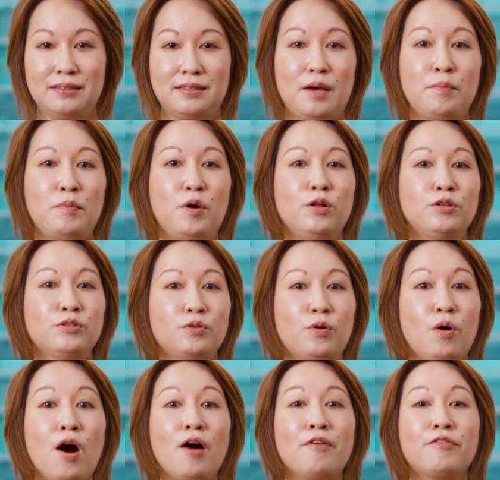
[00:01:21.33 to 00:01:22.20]
Some
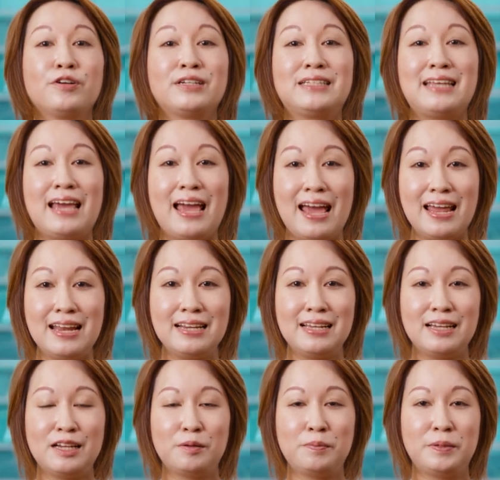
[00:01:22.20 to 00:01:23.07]
also offer 10
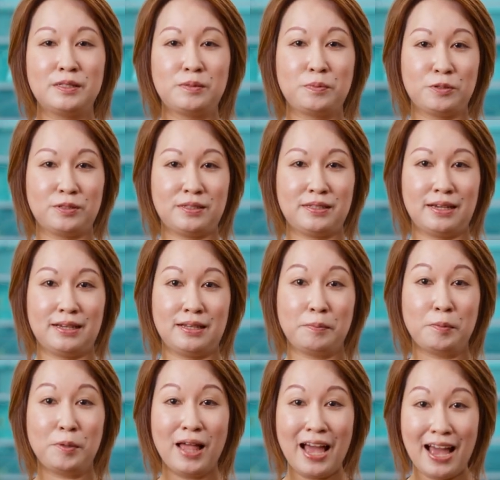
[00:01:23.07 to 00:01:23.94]
gigabits per
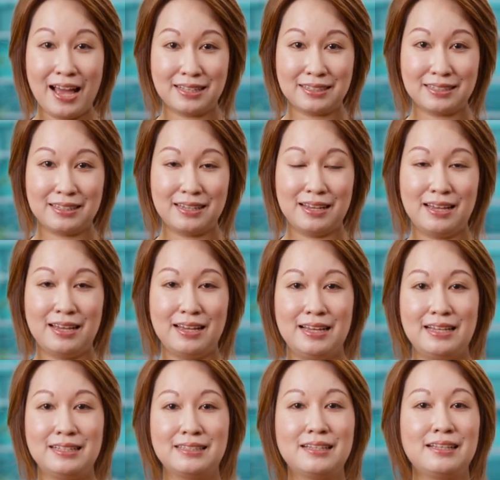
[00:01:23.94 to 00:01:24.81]
second plans
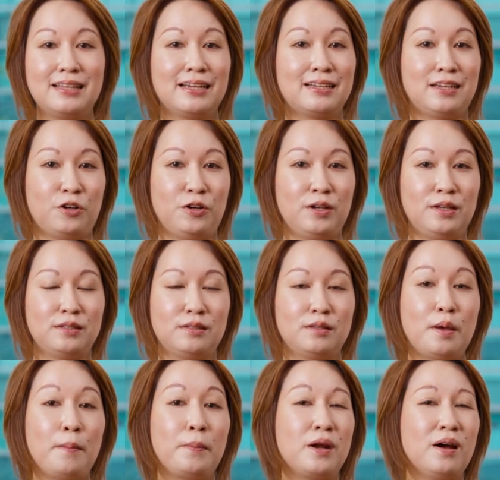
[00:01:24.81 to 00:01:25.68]
in select
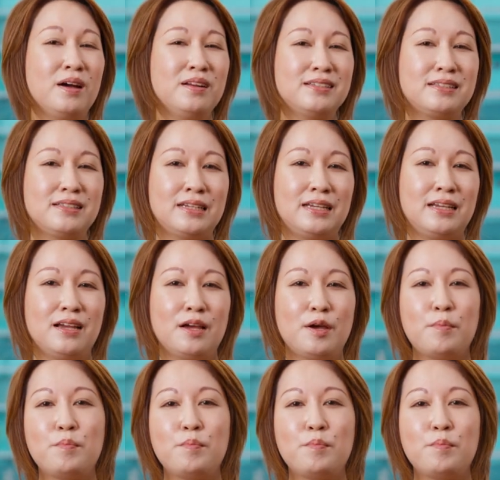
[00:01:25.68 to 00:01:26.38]
areas, but honestly,